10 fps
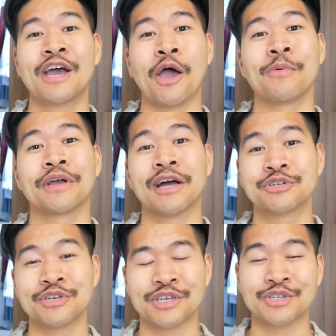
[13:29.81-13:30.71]
hope your
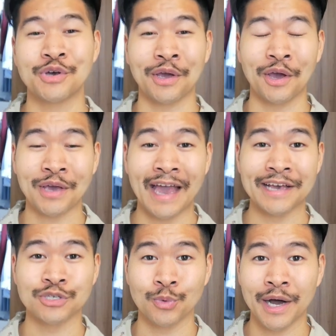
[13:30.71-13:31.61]
countries are doing okay
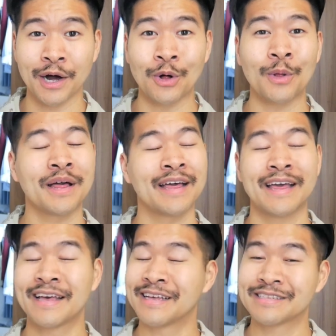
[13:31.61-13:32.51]
as well.
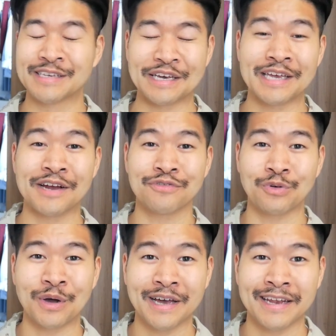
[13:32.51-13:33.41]
Take care
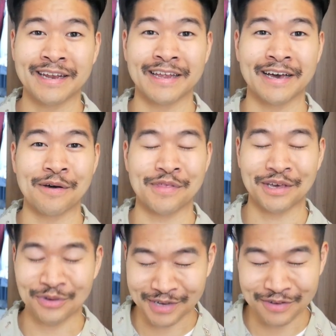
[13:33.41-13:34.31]
everyone, uh,
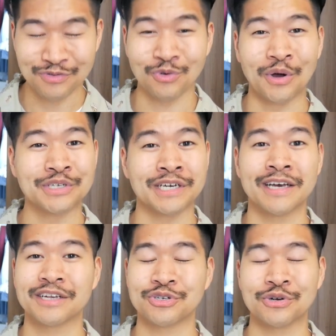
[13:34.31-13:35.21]
thank you again for watching,
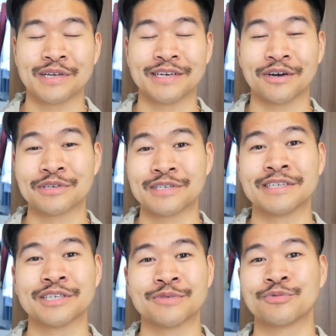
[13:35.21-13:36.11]
I truly honestly
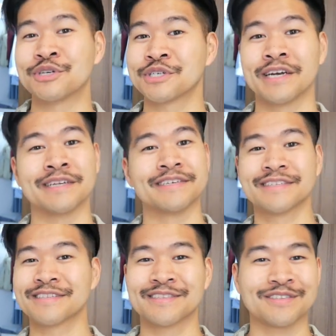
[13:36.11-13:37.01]
just appreciate it
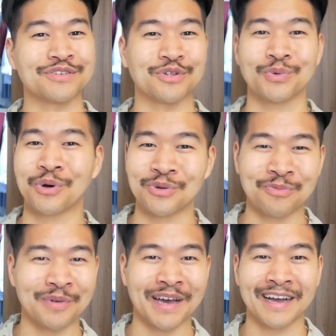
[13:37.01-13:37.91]
to the world
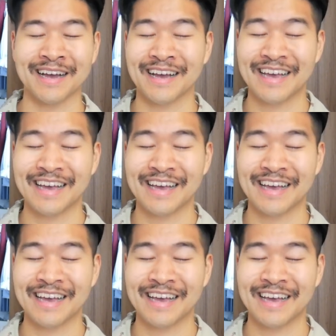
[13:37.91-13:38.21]
and back.